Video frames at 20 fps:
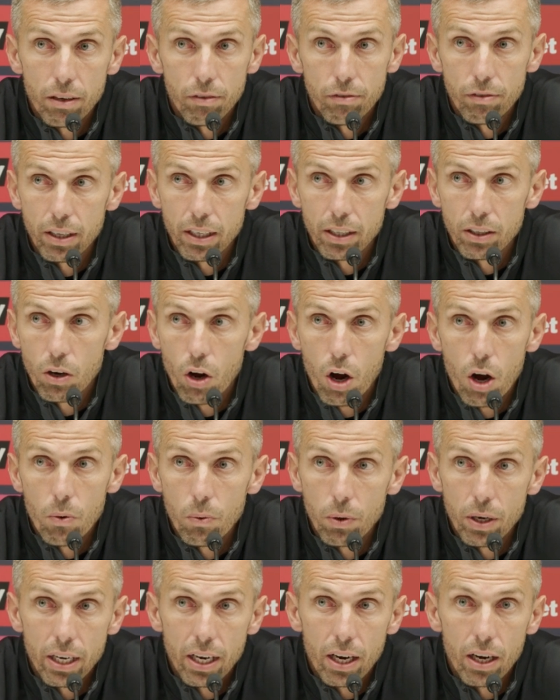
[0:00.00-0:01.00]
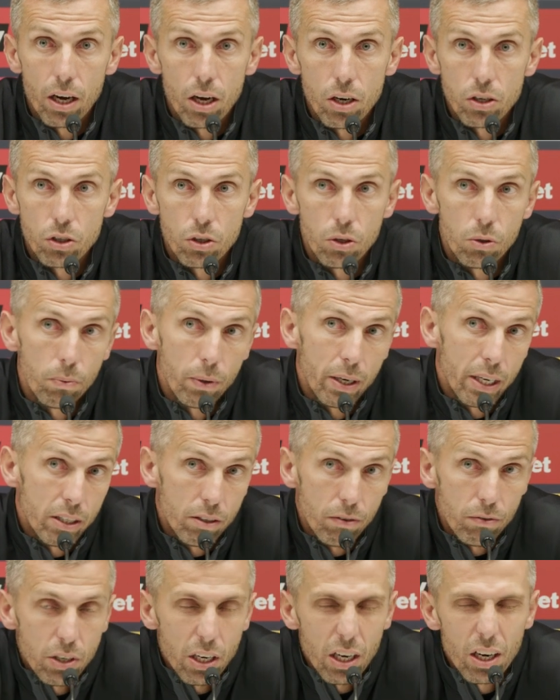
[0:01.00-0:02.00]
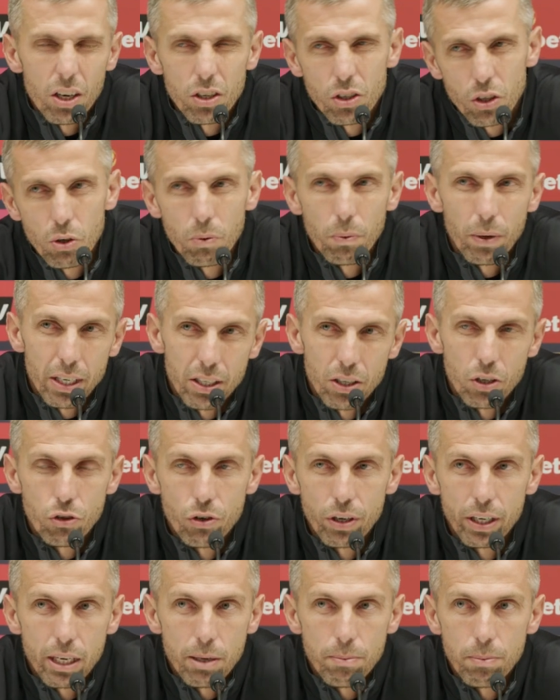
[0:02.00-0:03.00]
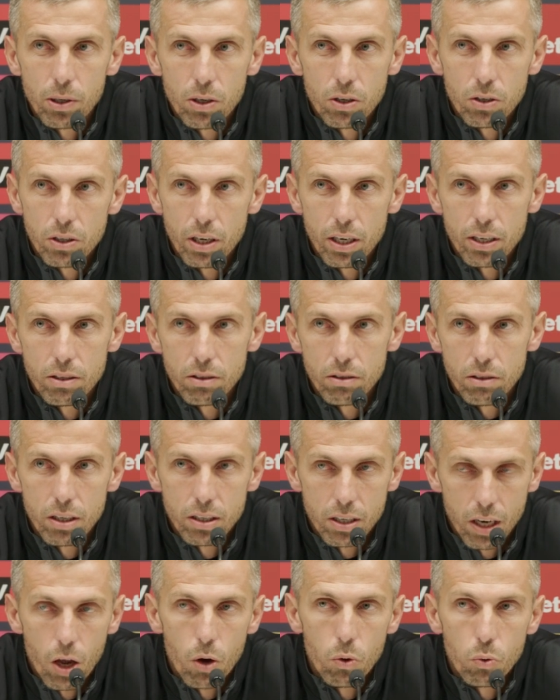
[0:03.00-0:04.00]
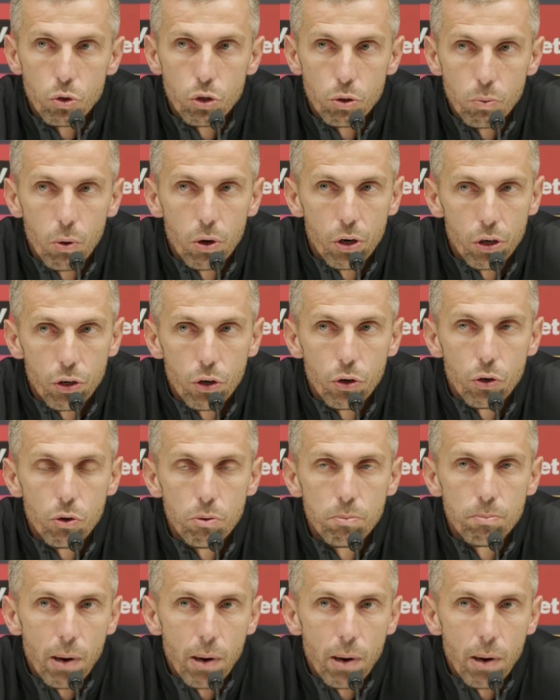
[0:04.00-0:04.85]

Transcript: I think not only the last two weeks, obviously the last two weeks are tricky because there's there's loads you want to do,